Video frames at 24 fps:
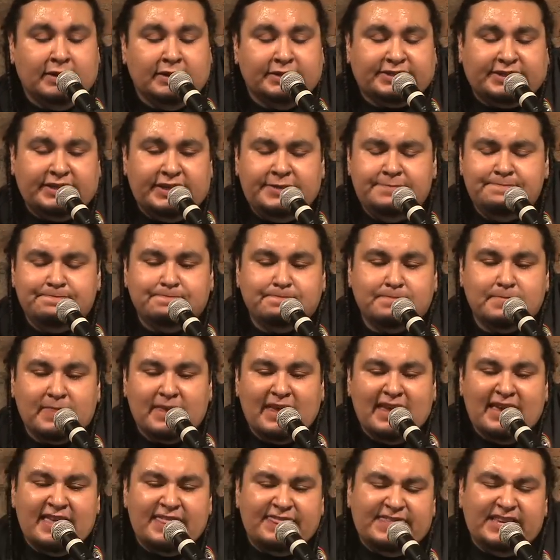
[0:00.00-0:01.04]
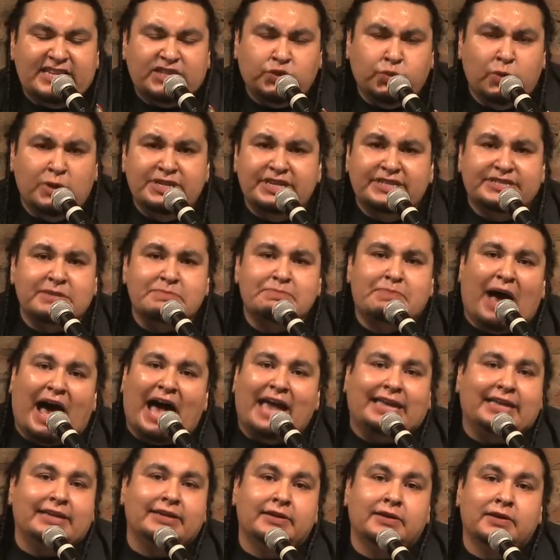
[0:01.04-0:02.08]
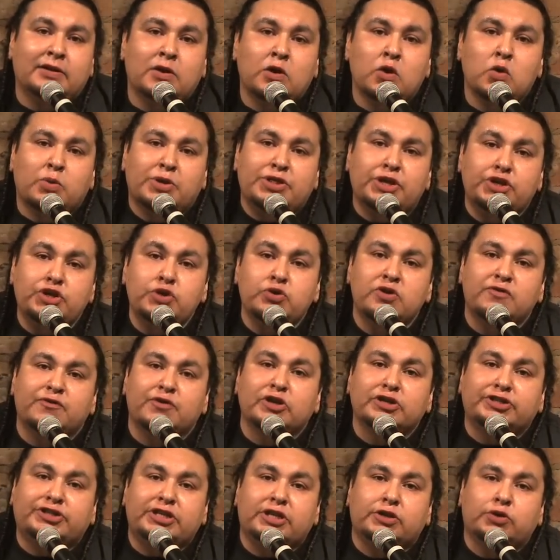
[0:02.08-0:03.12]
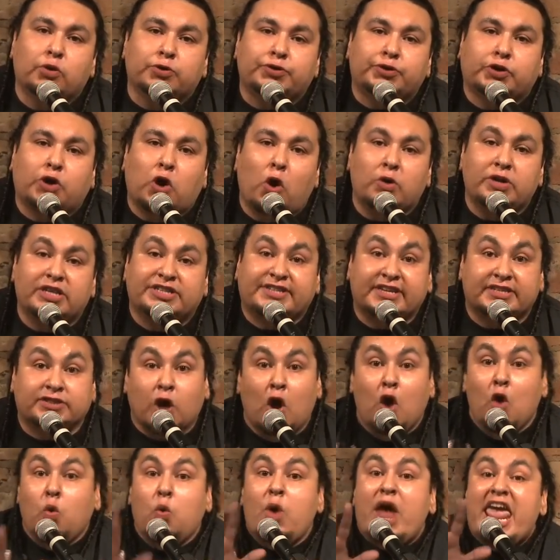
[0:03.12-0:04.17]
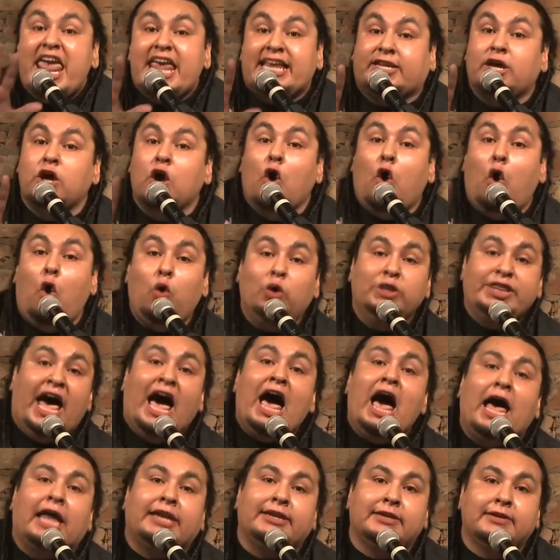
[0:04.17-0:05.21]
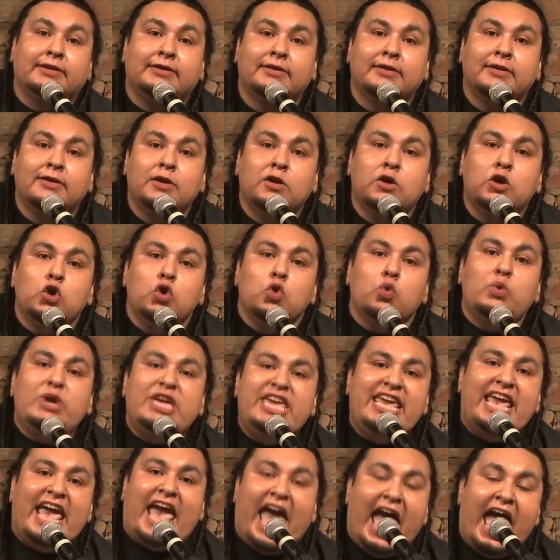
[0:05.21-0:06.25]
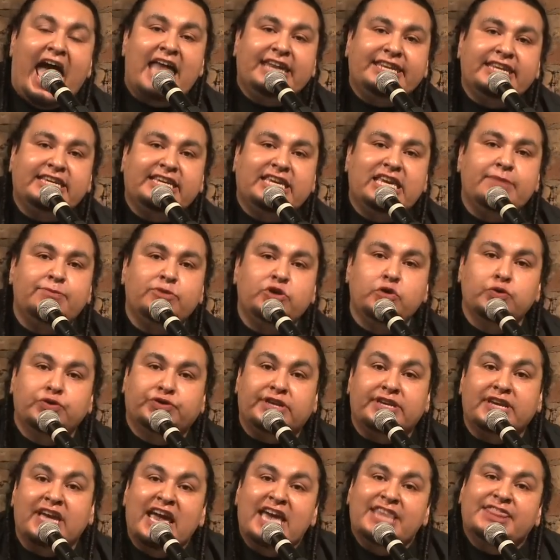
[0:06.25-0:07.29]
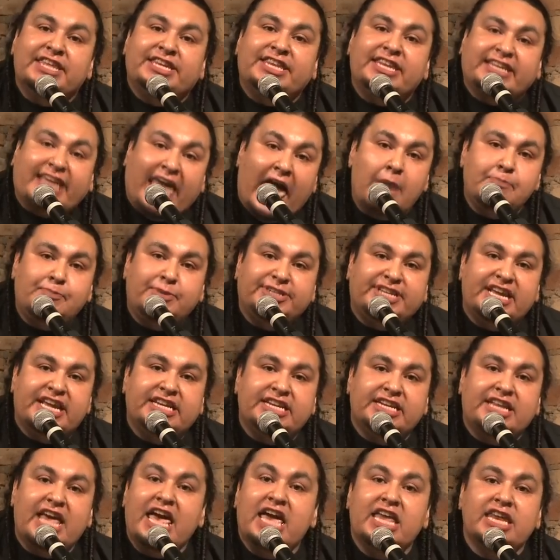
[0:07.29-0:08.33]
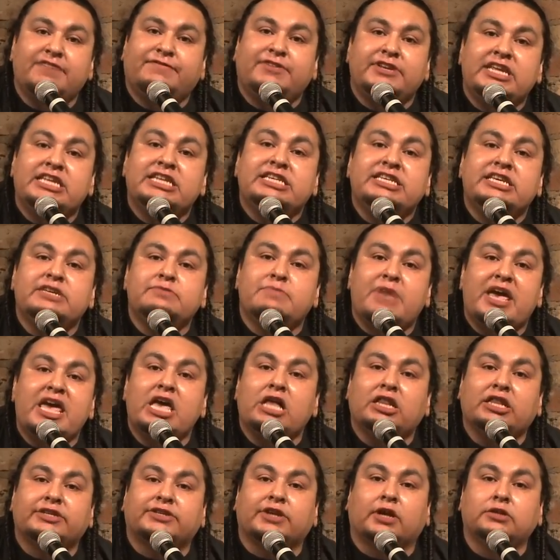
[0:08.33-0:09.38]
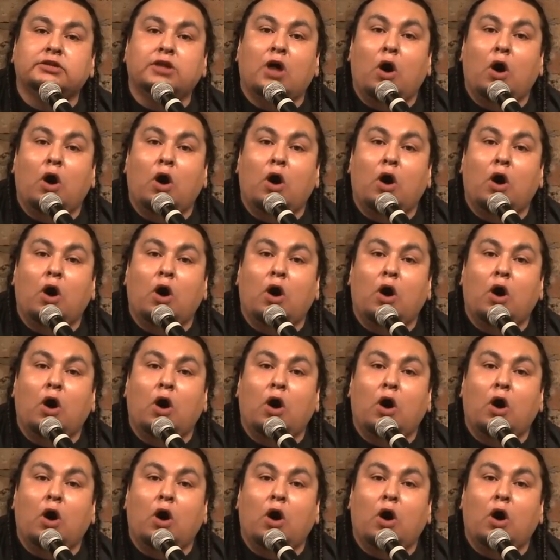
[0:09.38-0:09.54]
See, this one doesn't buy it. When the University of North Dakota says, wait, hold on. We had to keep using the decapitated head of an Indian male as our